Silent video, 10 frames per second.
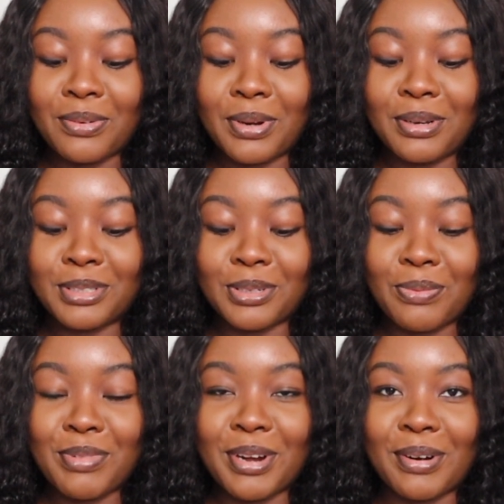Will you
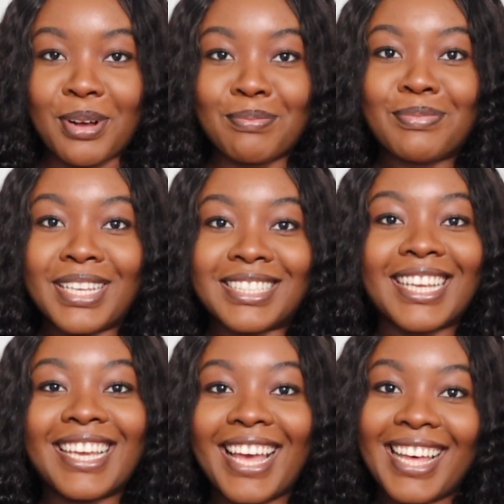show me around, please?
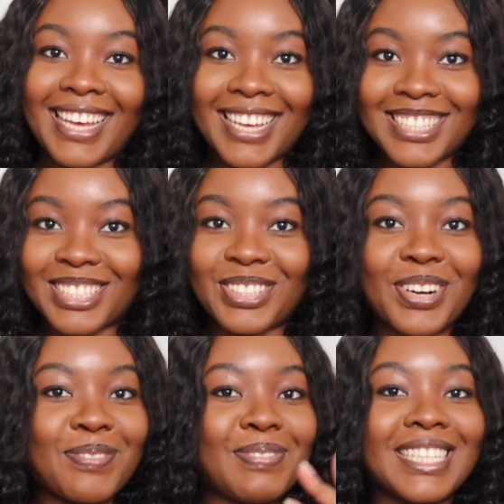Yes,
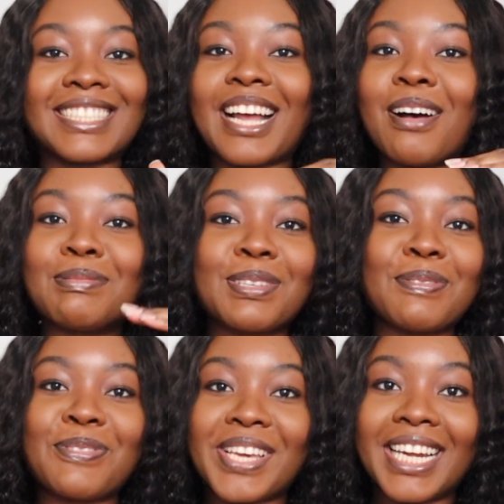sure, please come to
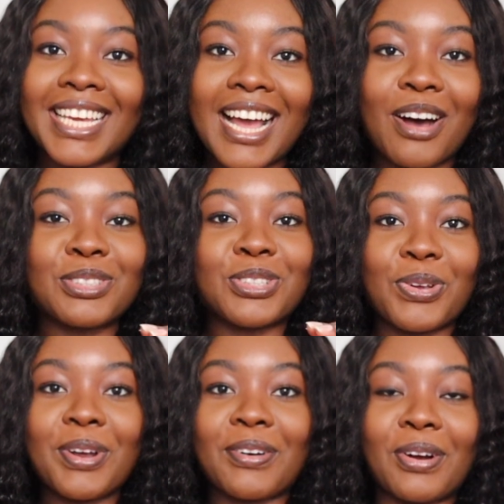Philly. I'll show
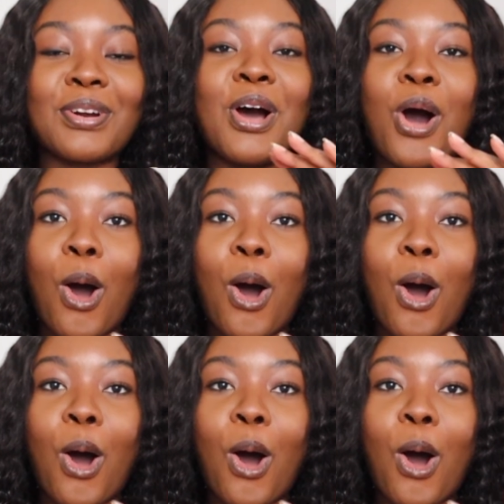you around.